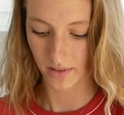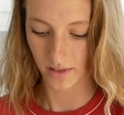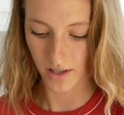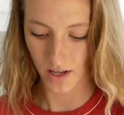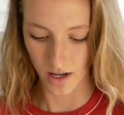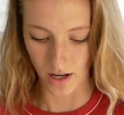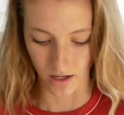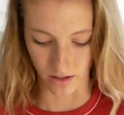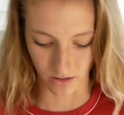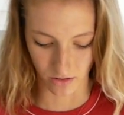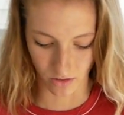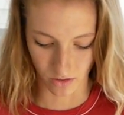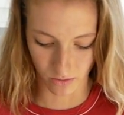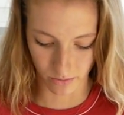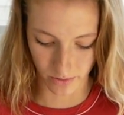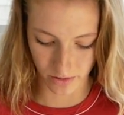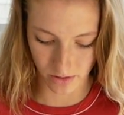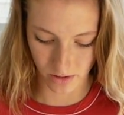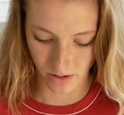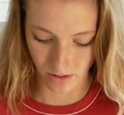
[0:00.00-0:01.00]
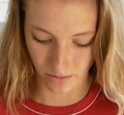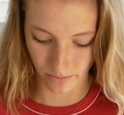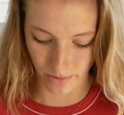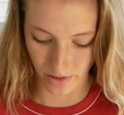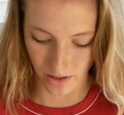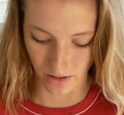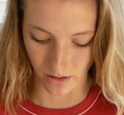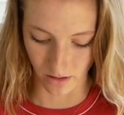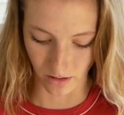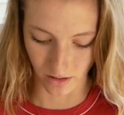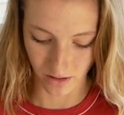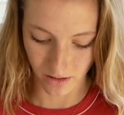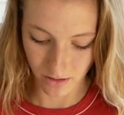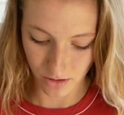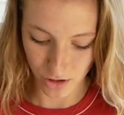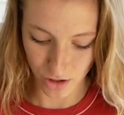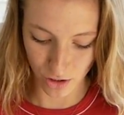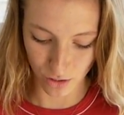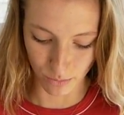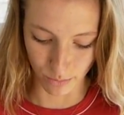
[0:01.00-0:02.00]
Yeah, your oatmeal's gonna be a little
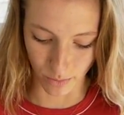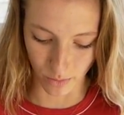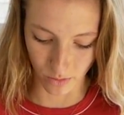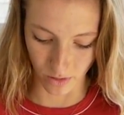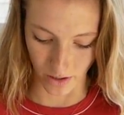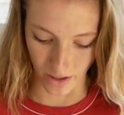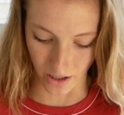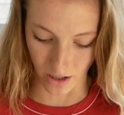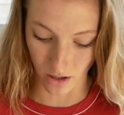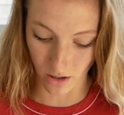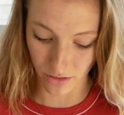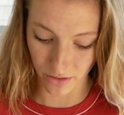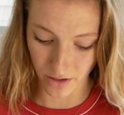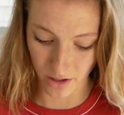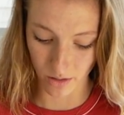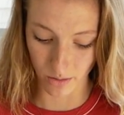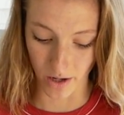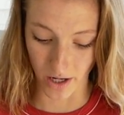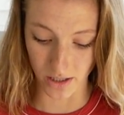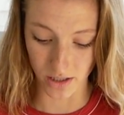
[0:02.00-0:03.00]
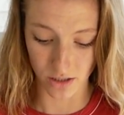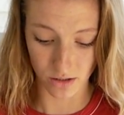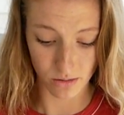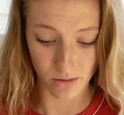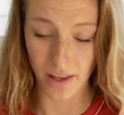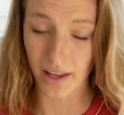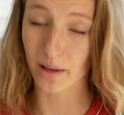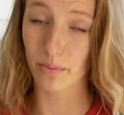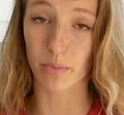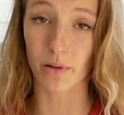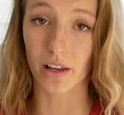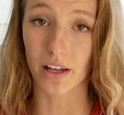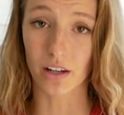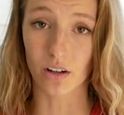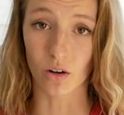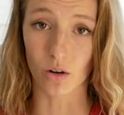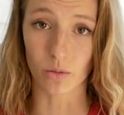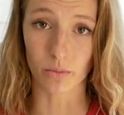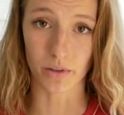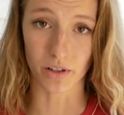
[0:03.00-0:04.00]
too boring. Although I do like plain
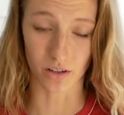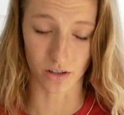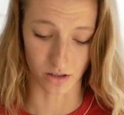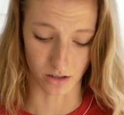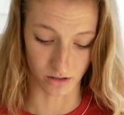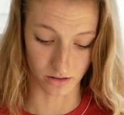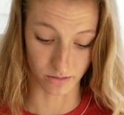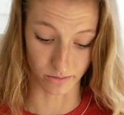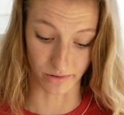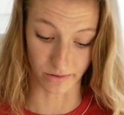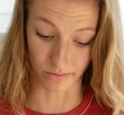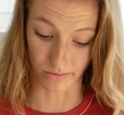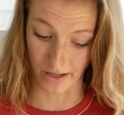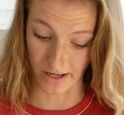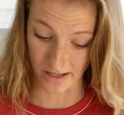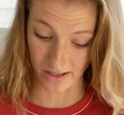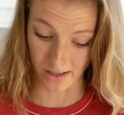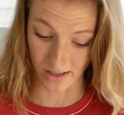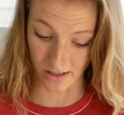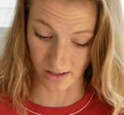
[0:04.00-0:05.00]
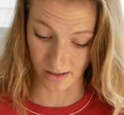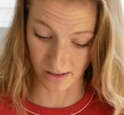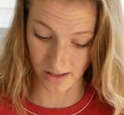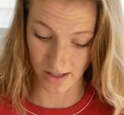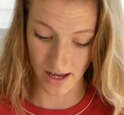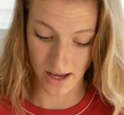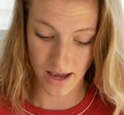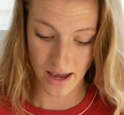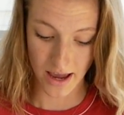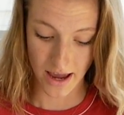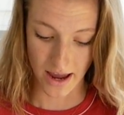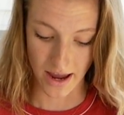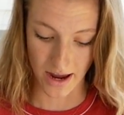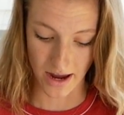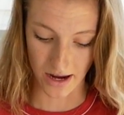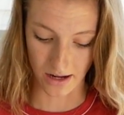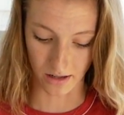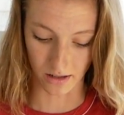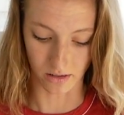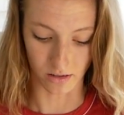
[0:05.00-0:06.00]
oatmeal cooked with raisins
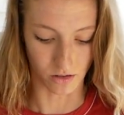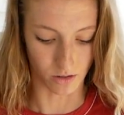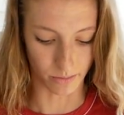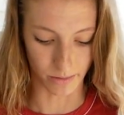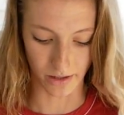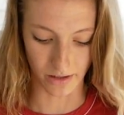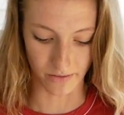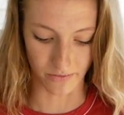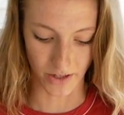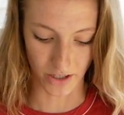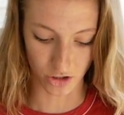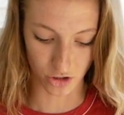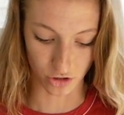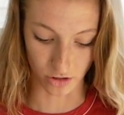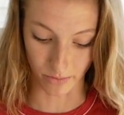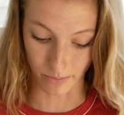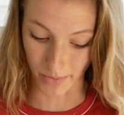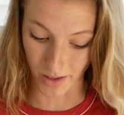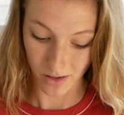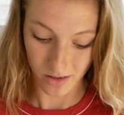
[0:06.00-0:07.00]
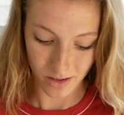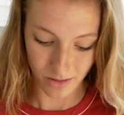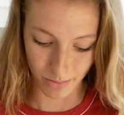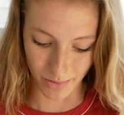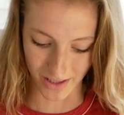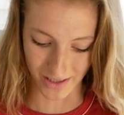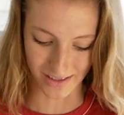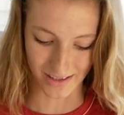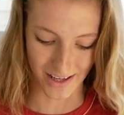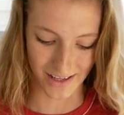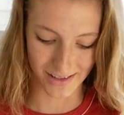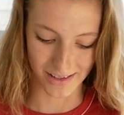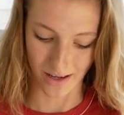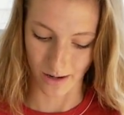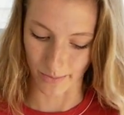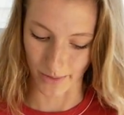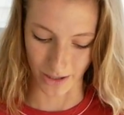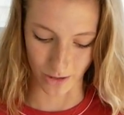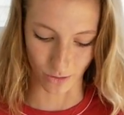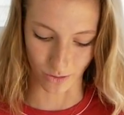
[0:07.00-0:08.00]
and a little bit of extra milk, because that's how
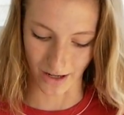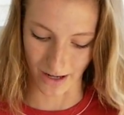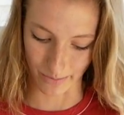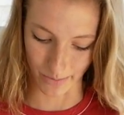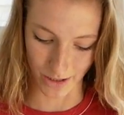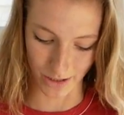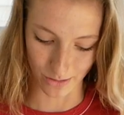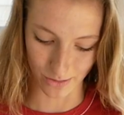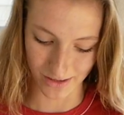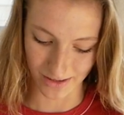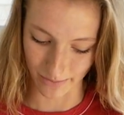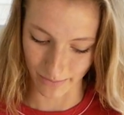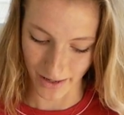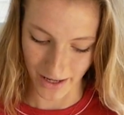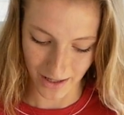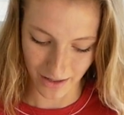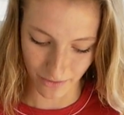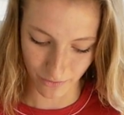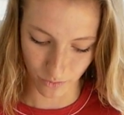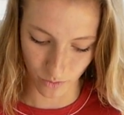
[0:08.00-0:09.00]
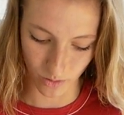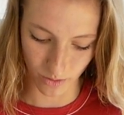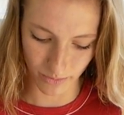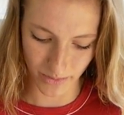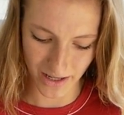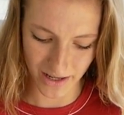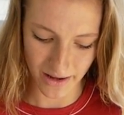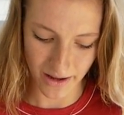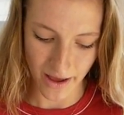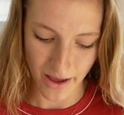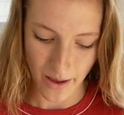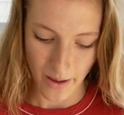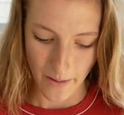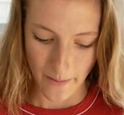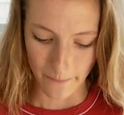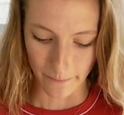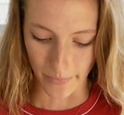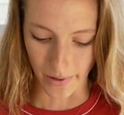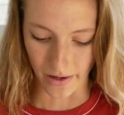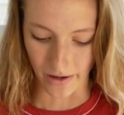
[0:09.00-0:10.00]
my grandma used to make it for me.
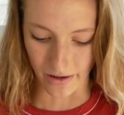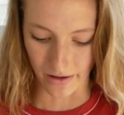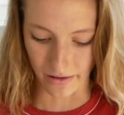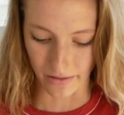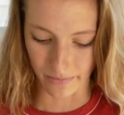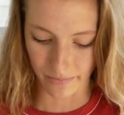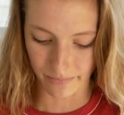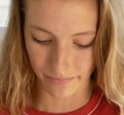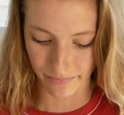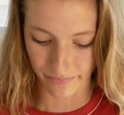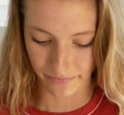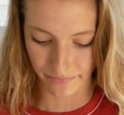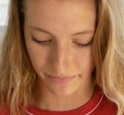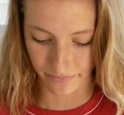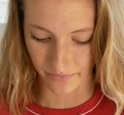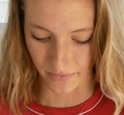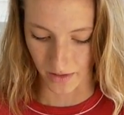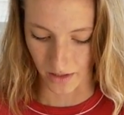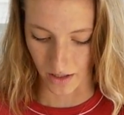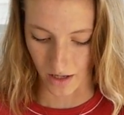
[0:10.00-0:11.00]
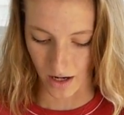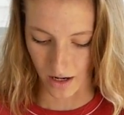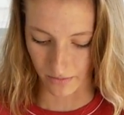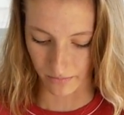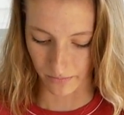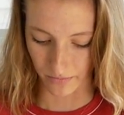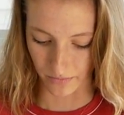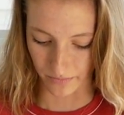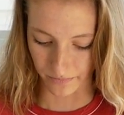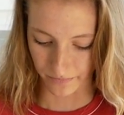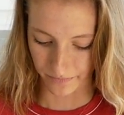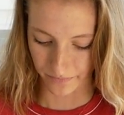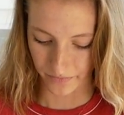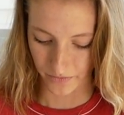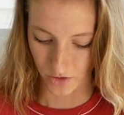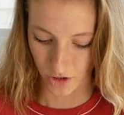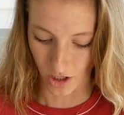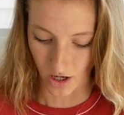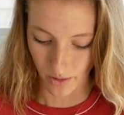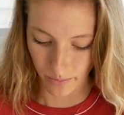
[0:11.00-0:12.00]
But yeah,
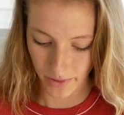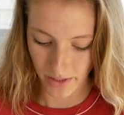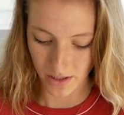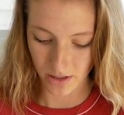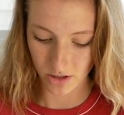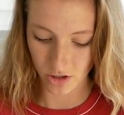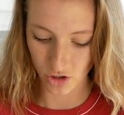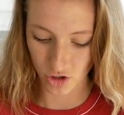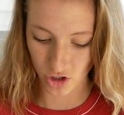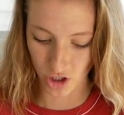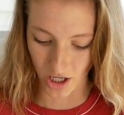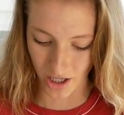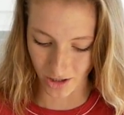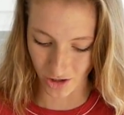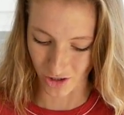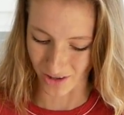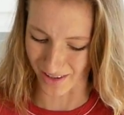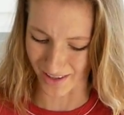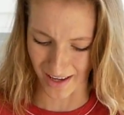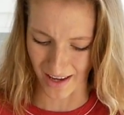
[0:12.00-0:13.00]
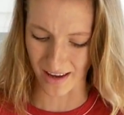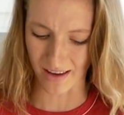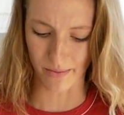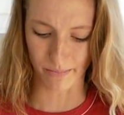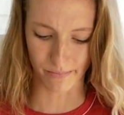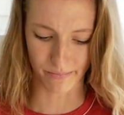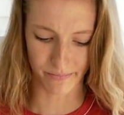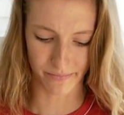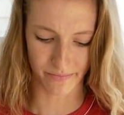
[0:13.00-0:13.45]
toppings change the game.